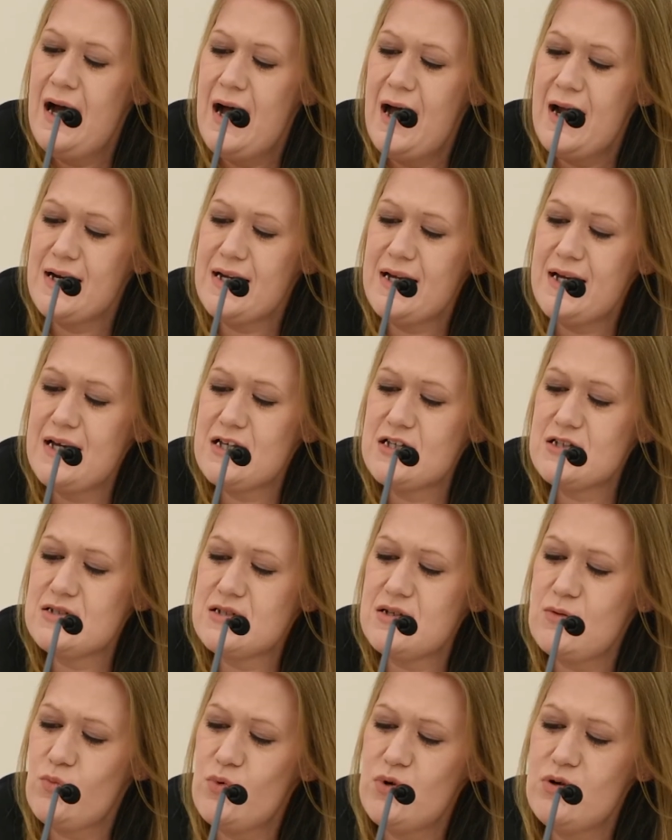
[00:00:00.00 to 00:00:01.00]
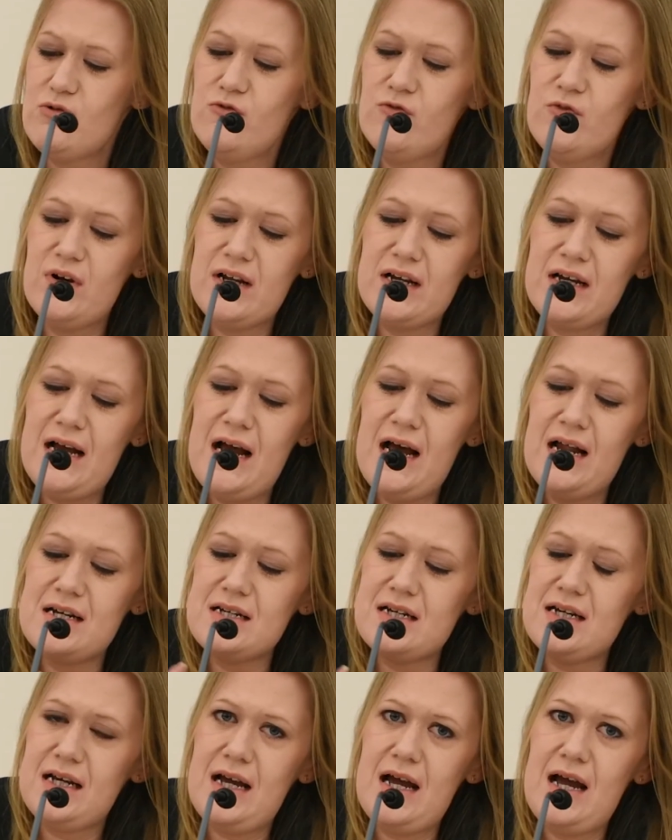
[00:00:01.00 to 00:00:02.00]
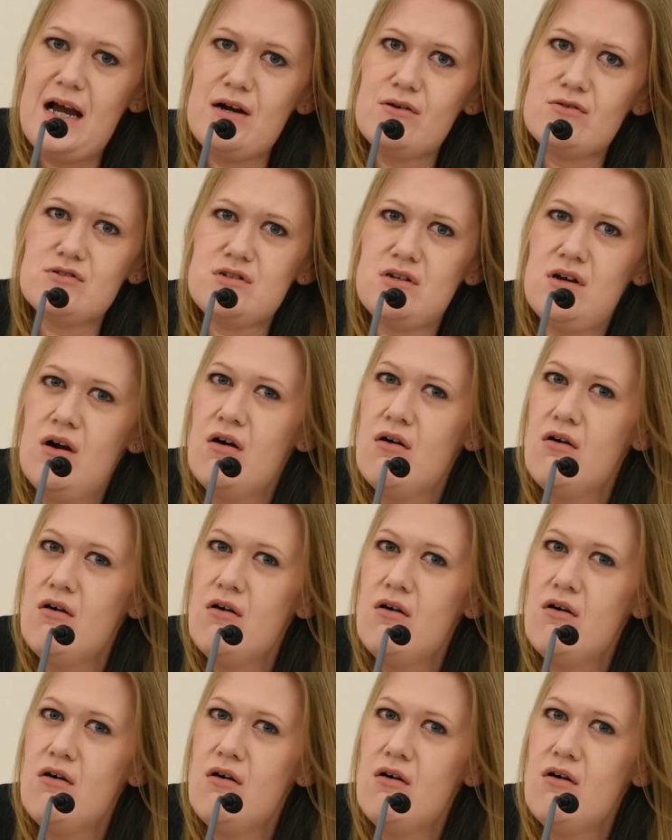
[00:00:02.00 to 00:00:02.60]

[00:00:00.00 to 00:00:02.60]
and it is willfully handing out